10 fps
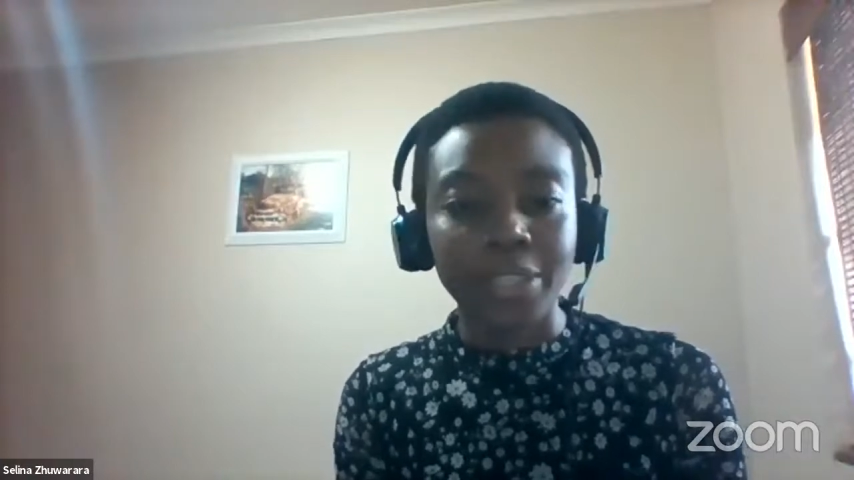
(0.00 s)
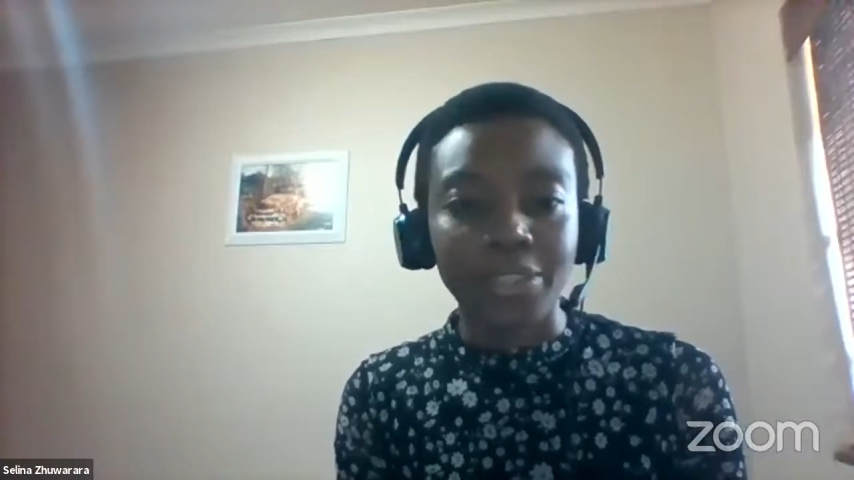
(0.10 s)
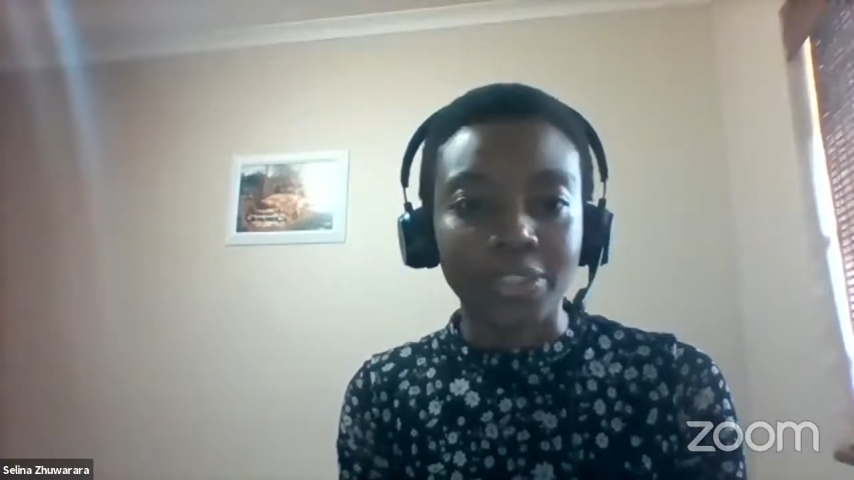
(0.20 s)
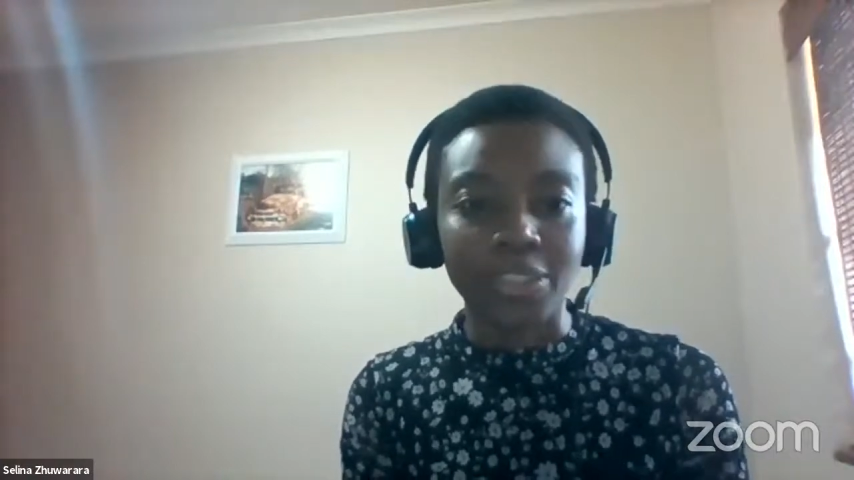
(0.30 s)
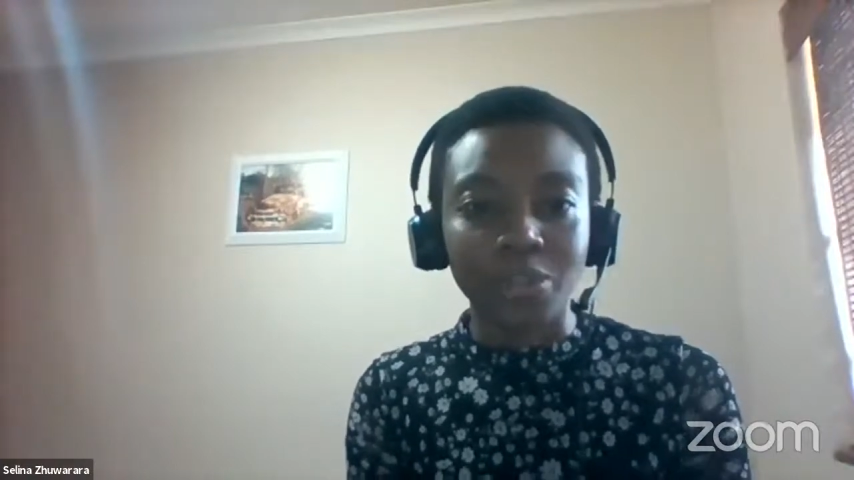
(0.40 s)
in
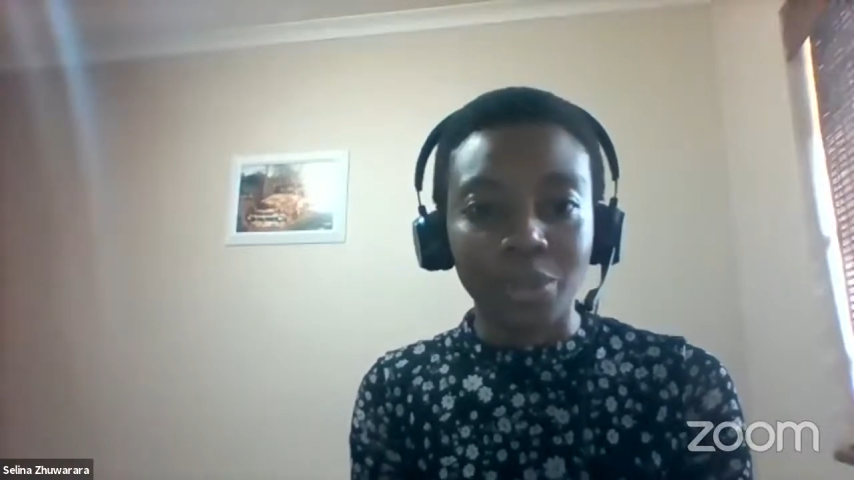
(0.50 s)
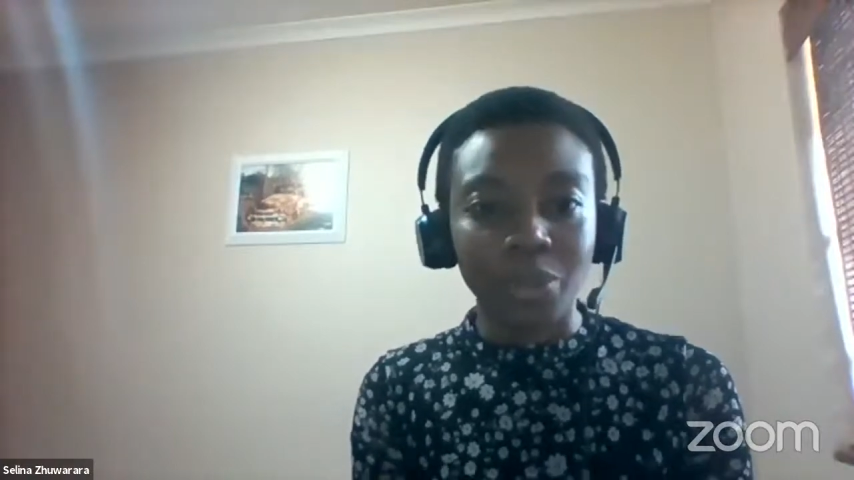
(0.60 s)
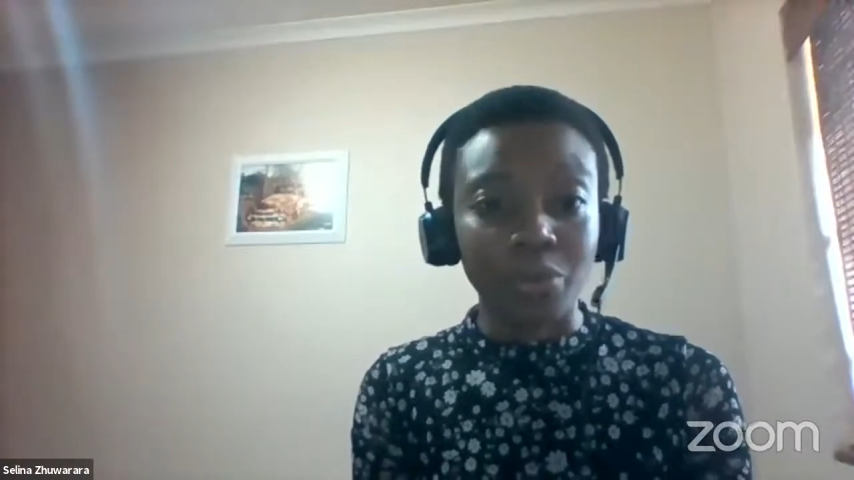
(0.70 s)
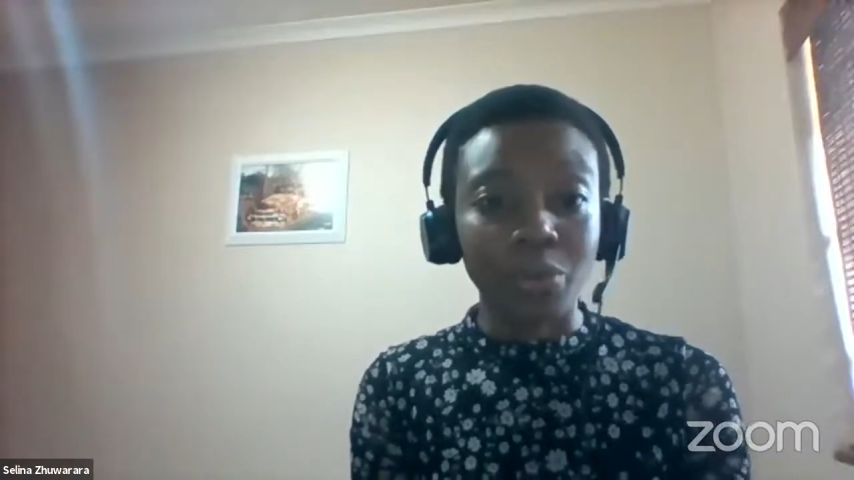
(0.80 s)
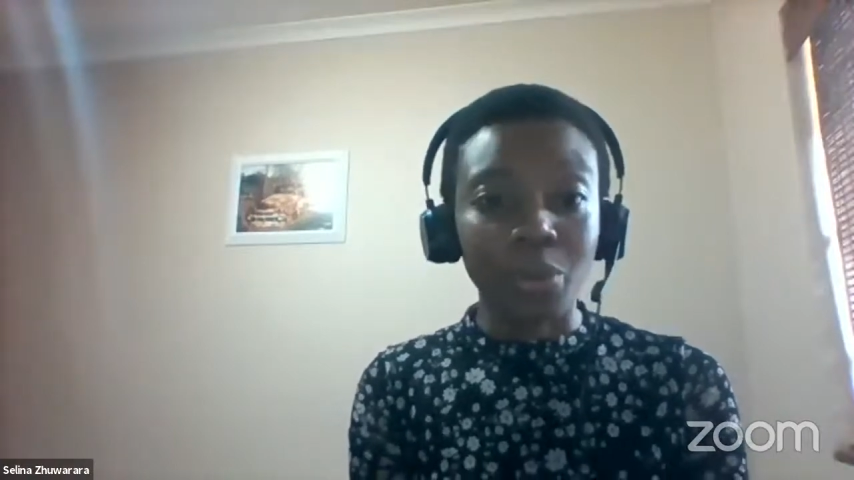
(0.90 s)
this era
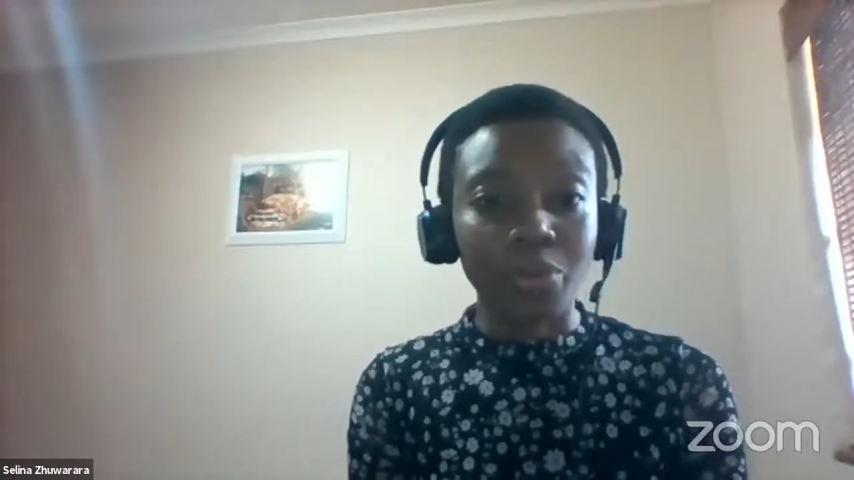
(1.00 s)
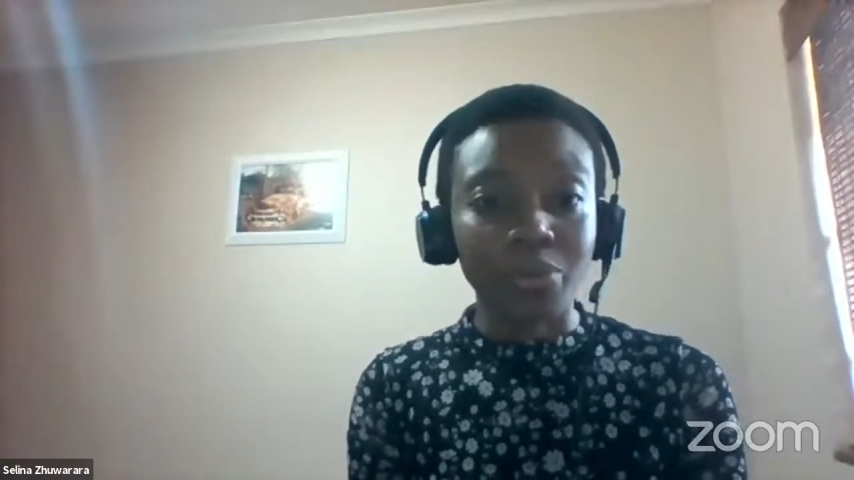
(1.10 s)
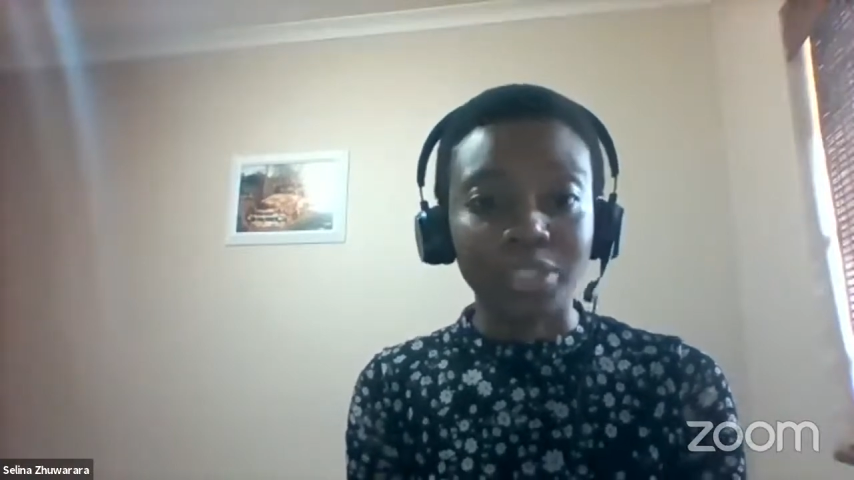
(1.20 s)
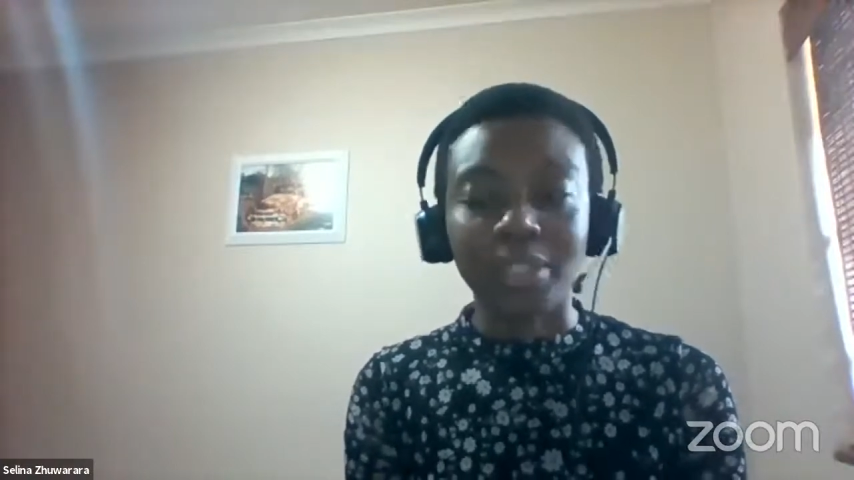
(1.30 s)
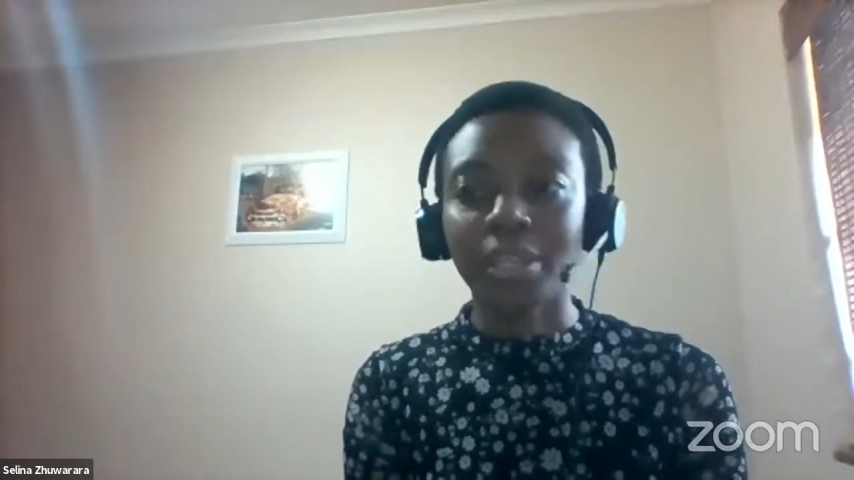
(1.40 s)
of COVID,